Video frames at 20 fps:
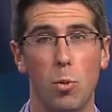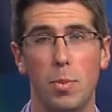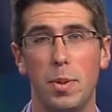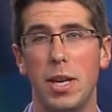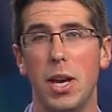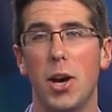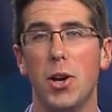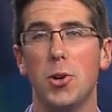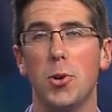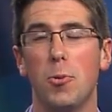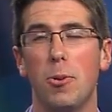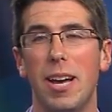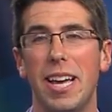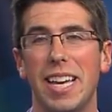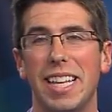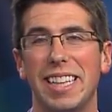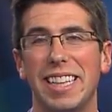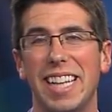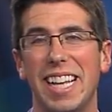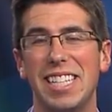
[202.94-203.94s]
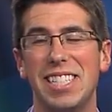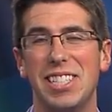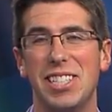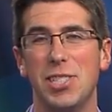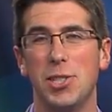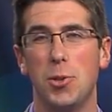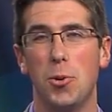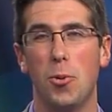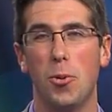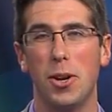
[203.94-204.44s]
will be underway in less
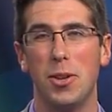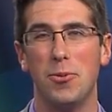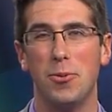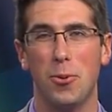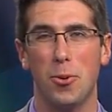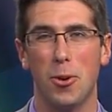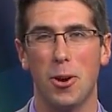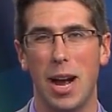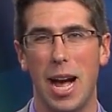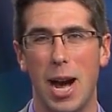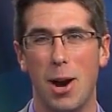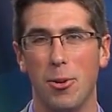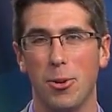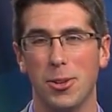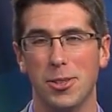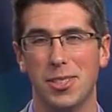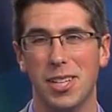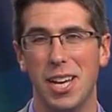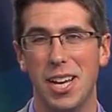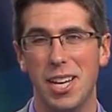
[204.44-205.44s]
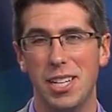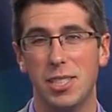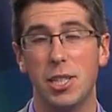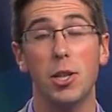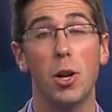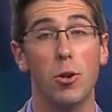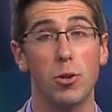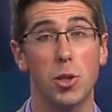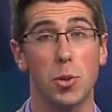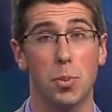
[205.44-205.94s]
than 24 hours. To
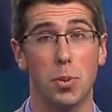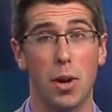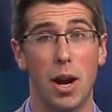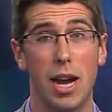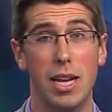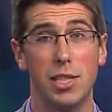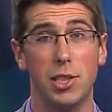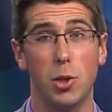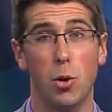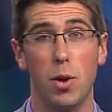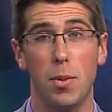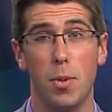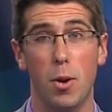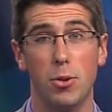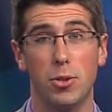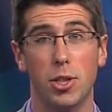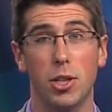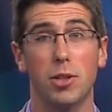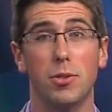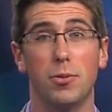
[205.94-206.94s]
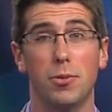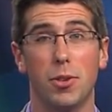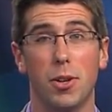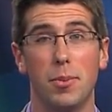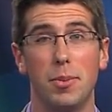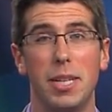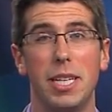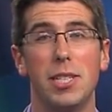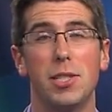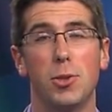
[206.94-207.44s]
no surprise, Joey Bosa
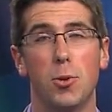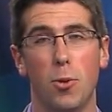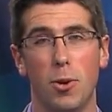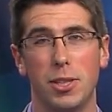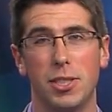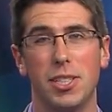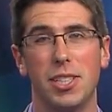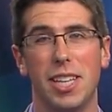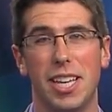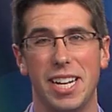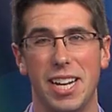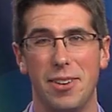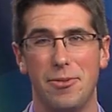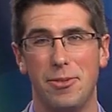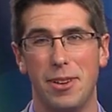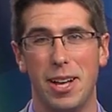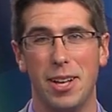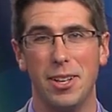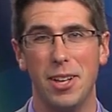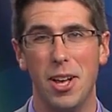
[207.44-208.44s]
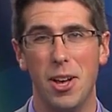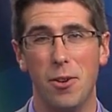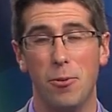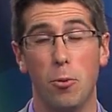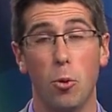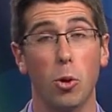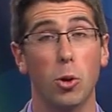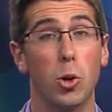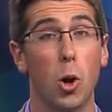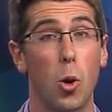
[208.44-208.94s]
confirmed he is going to the NFL,
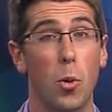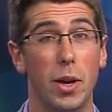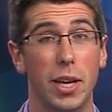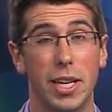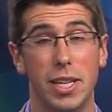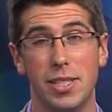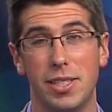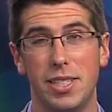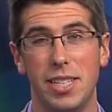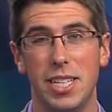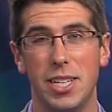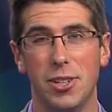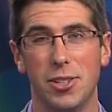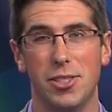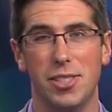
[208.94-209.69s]
foregoing his senior